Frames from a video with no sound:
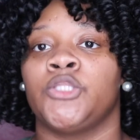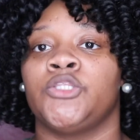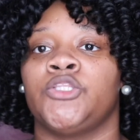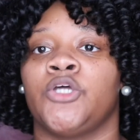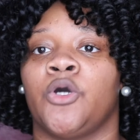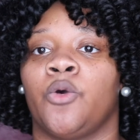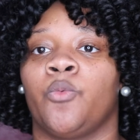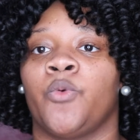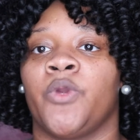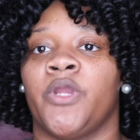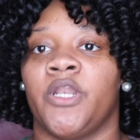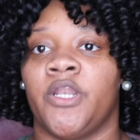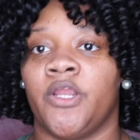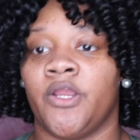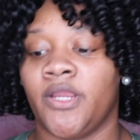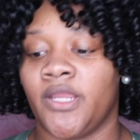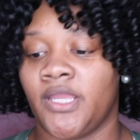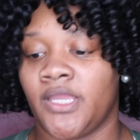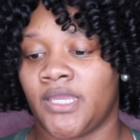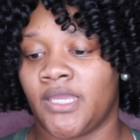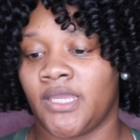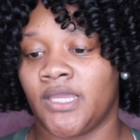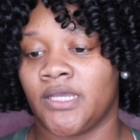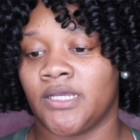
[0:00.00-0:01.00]
the winner
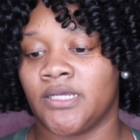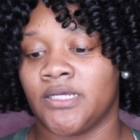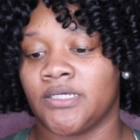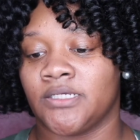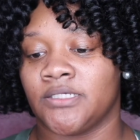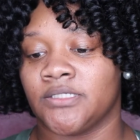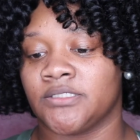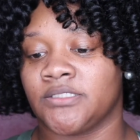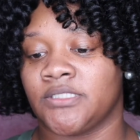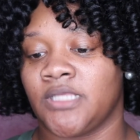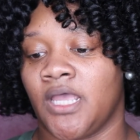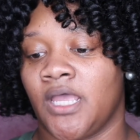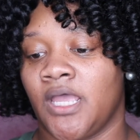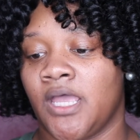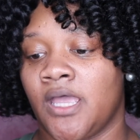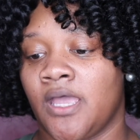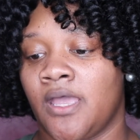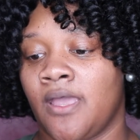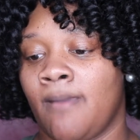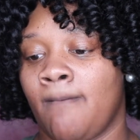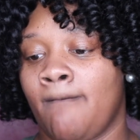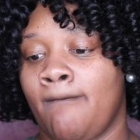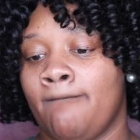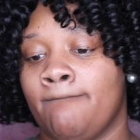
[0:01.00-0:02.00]
is
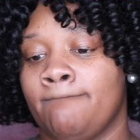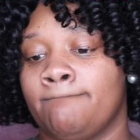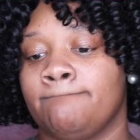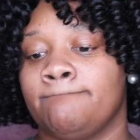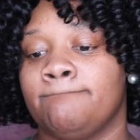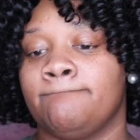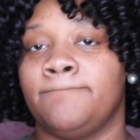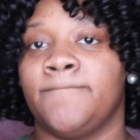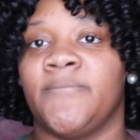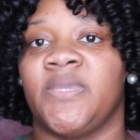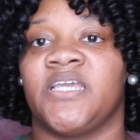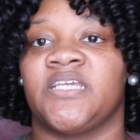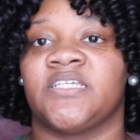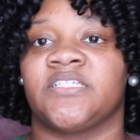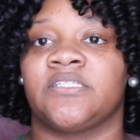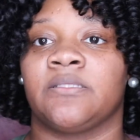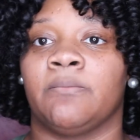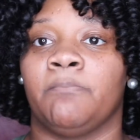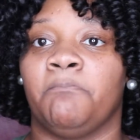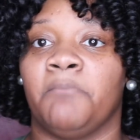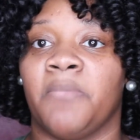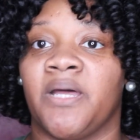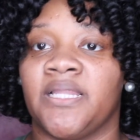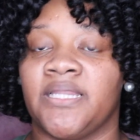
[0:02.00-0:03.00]

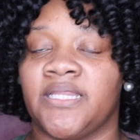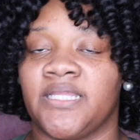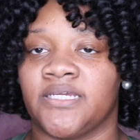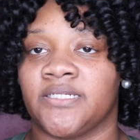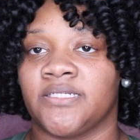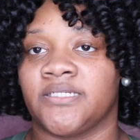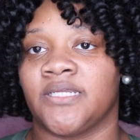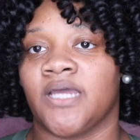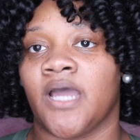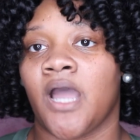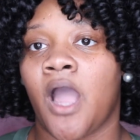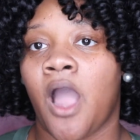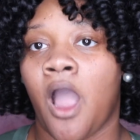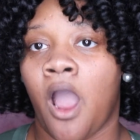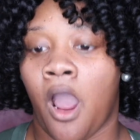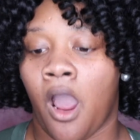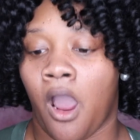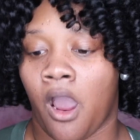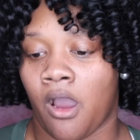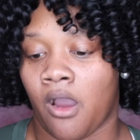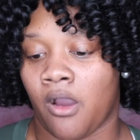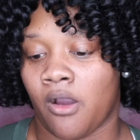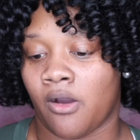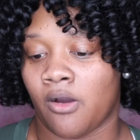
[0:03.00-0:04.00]
Miss Melinda
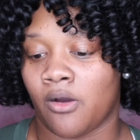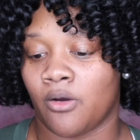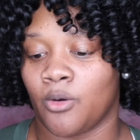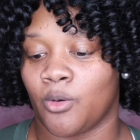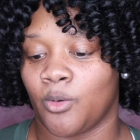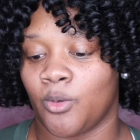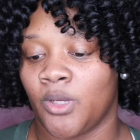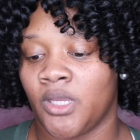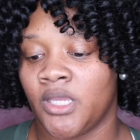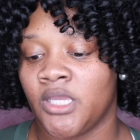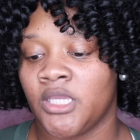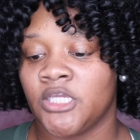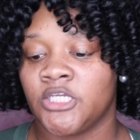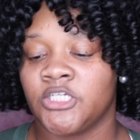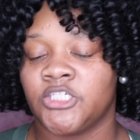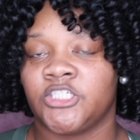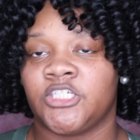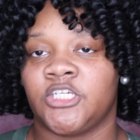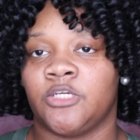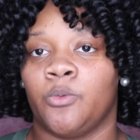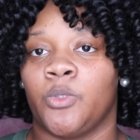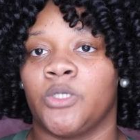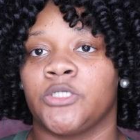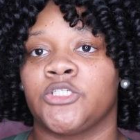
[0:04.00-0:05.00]
Hall.
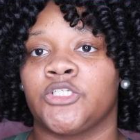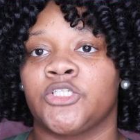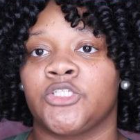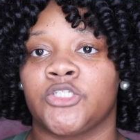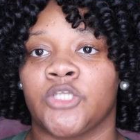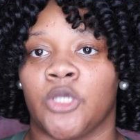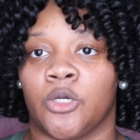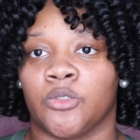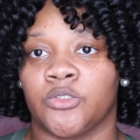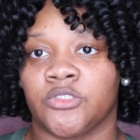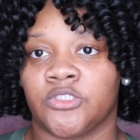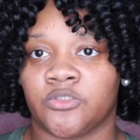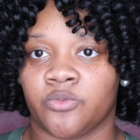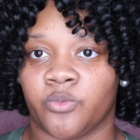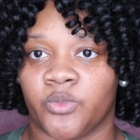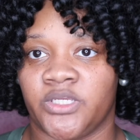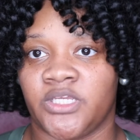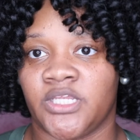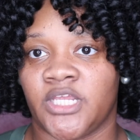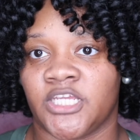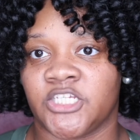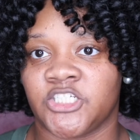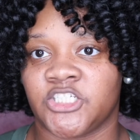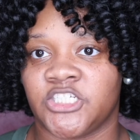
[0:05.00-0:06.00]
She was so
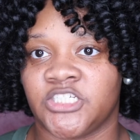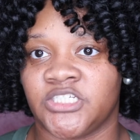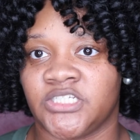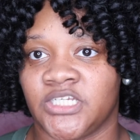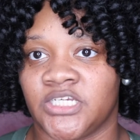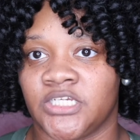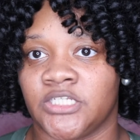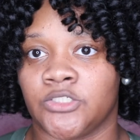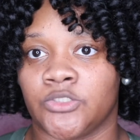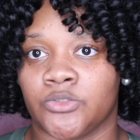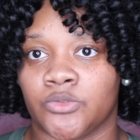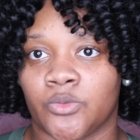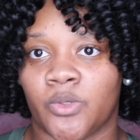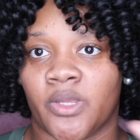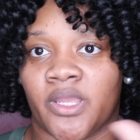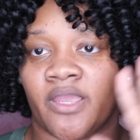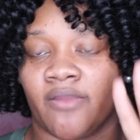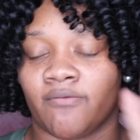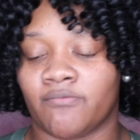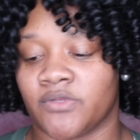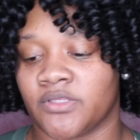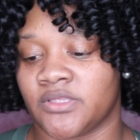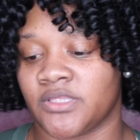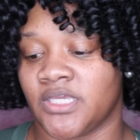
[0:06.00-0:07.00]
sweet and she did do
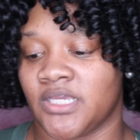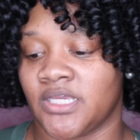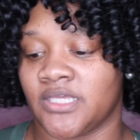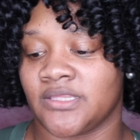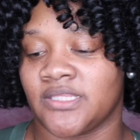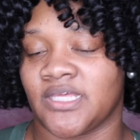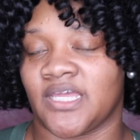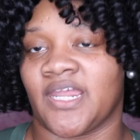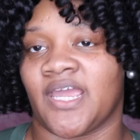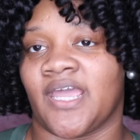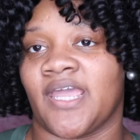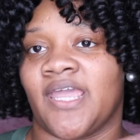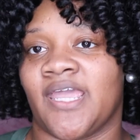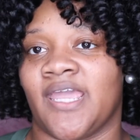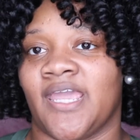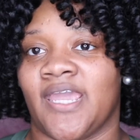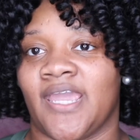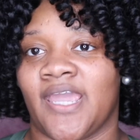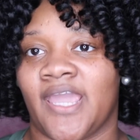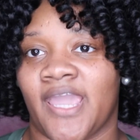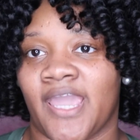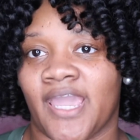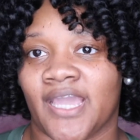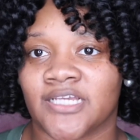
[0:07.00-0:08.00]
everything that I
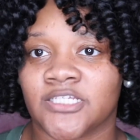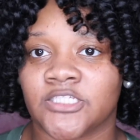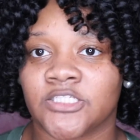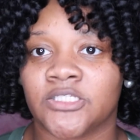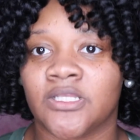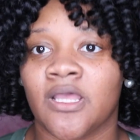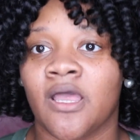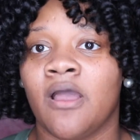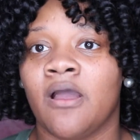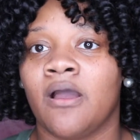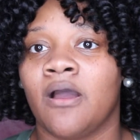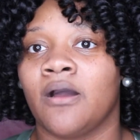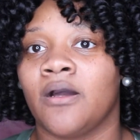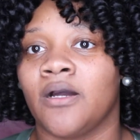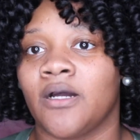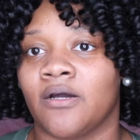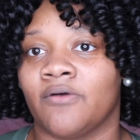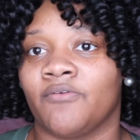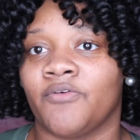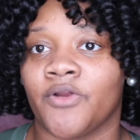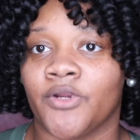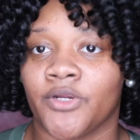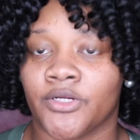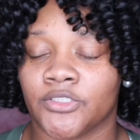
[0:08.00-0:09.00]
had asked
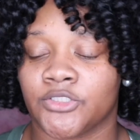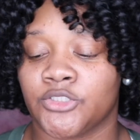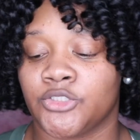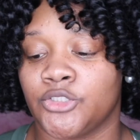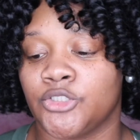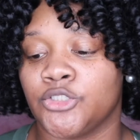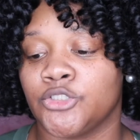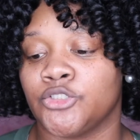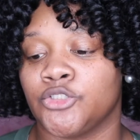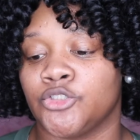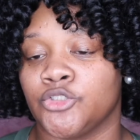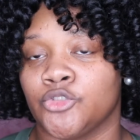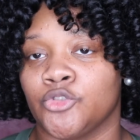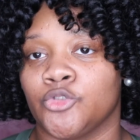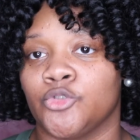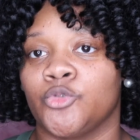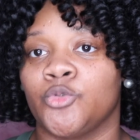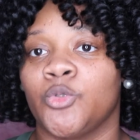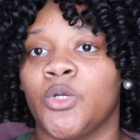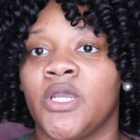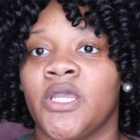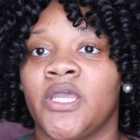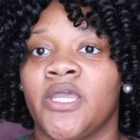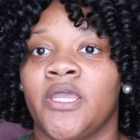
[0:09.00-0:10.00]
of her to
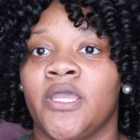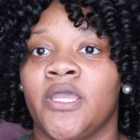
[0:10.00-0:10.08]
do